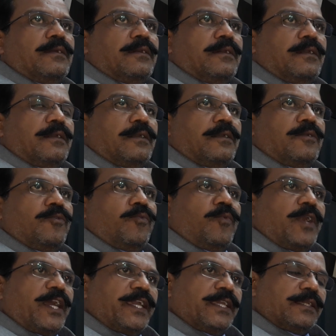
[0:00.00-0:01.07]

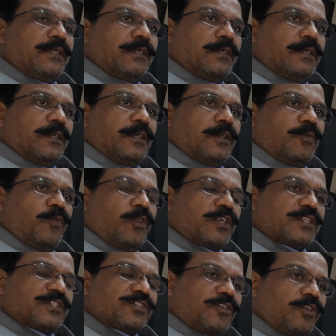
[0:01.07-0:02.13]

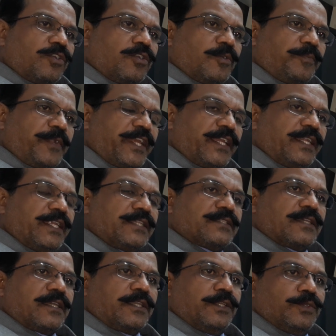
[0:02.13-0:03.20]
what sort of techniques
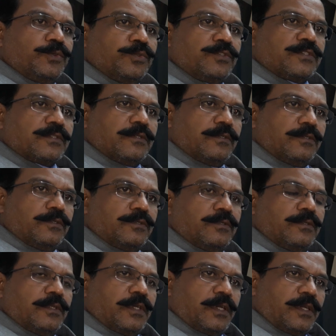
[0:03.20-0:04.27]
are used
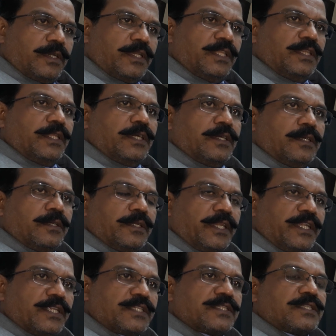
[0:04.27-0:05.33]
in the
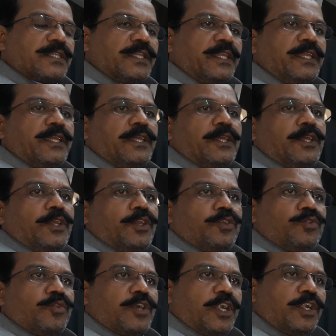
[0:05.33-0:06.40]
industry
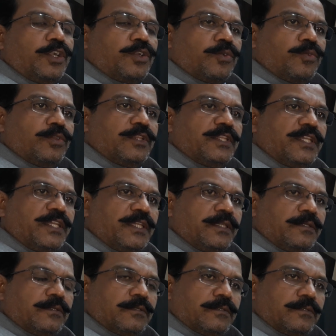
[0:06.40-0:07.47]
to control the